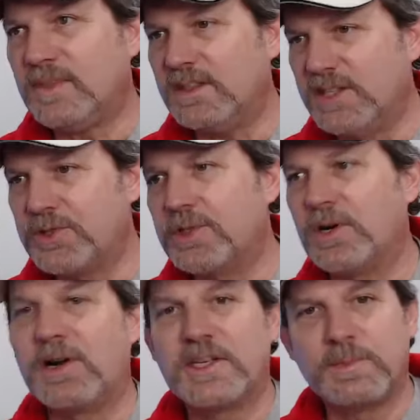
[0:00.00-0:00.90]
that your
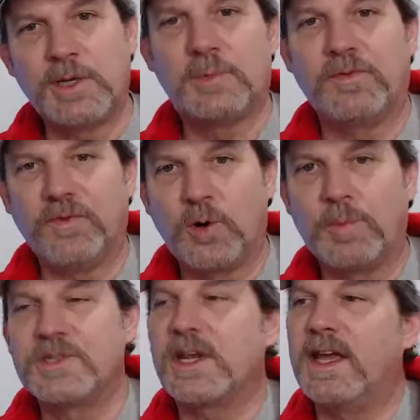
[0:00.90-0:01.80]
cart has better
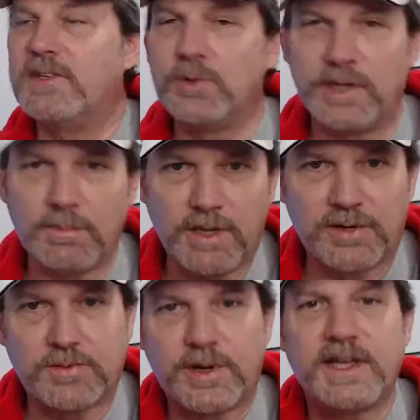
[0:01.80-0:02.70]
performance and you get
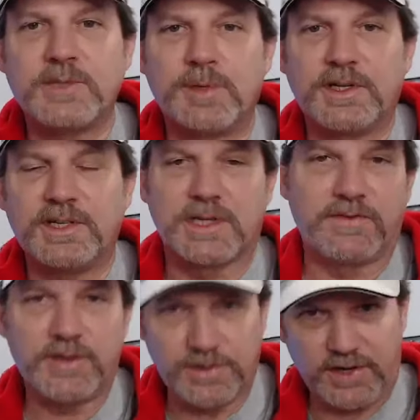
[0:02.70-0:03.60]
better range because of
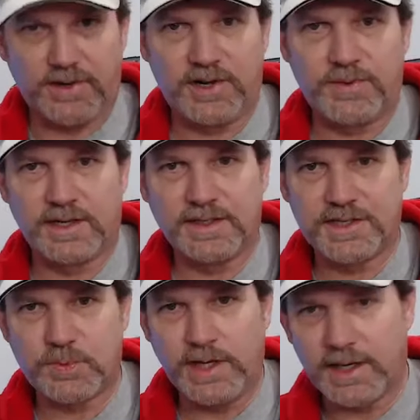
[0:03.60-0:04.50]
it. You're carrying around
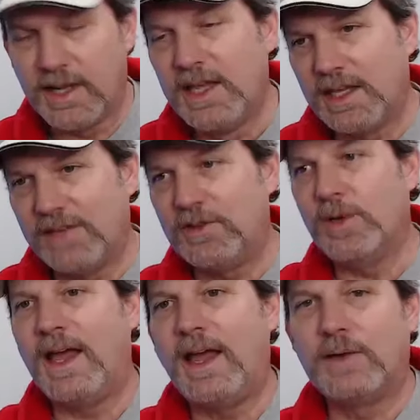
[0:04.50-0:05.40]
less weight. If
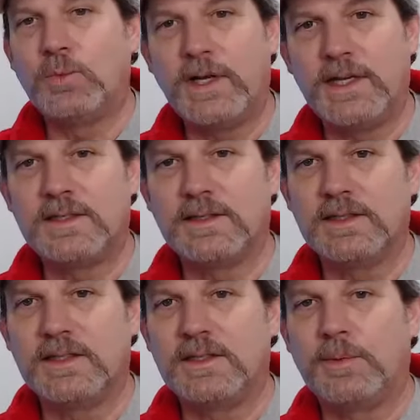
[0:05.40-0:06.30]
you add weight to the
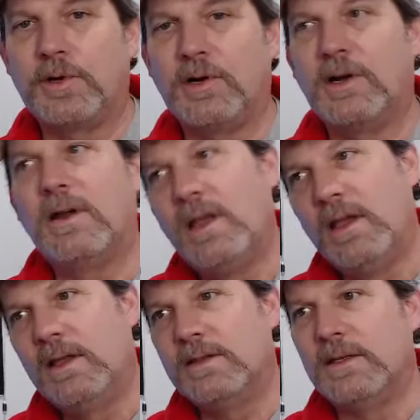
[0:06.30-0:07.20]
lithium cart,
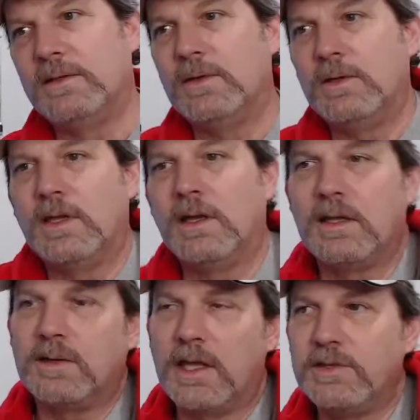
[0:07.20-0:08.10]
then I
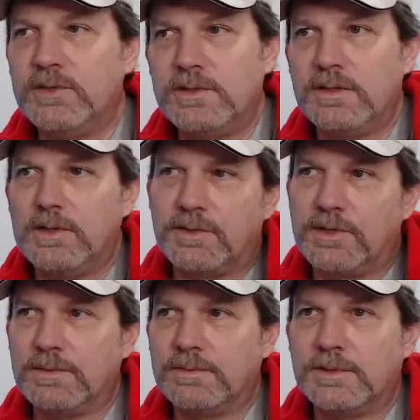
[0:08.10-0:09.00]
don't, you know,
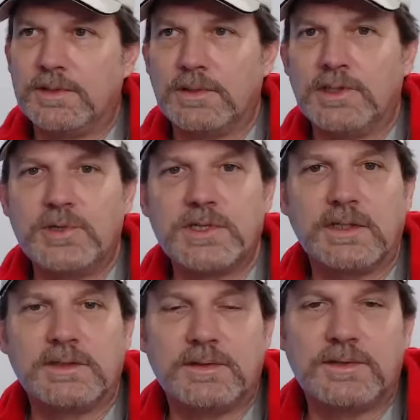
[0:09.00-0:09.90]
you're
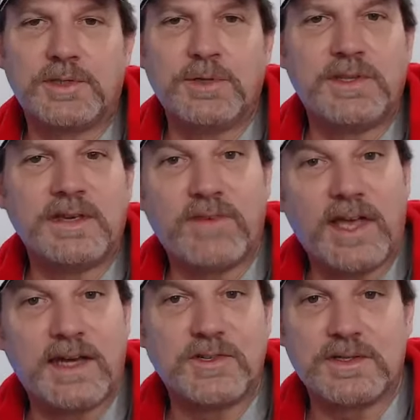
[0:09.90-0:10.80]
losing two of the
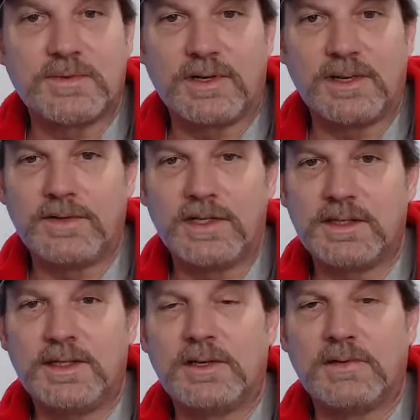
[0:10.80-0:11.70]
advantages right
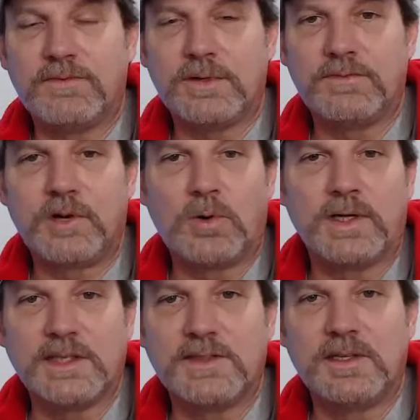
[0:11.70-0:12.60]
there of
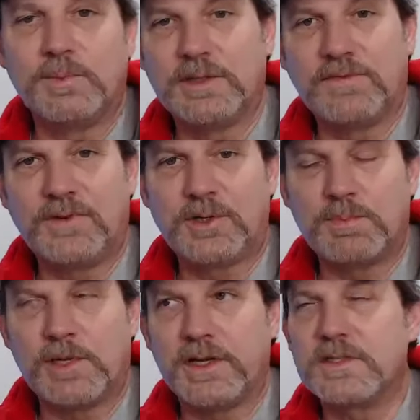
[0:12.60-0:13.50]
going lithium in the first
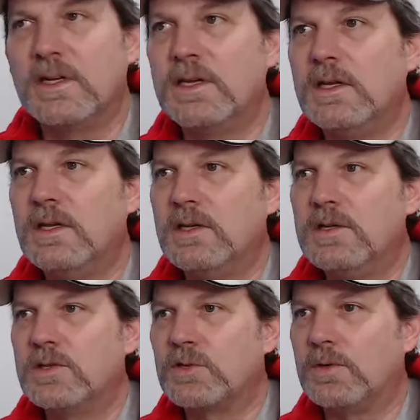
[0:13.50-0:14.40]
place.
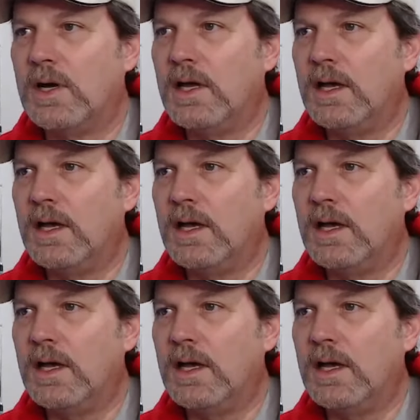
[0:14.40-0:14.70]
So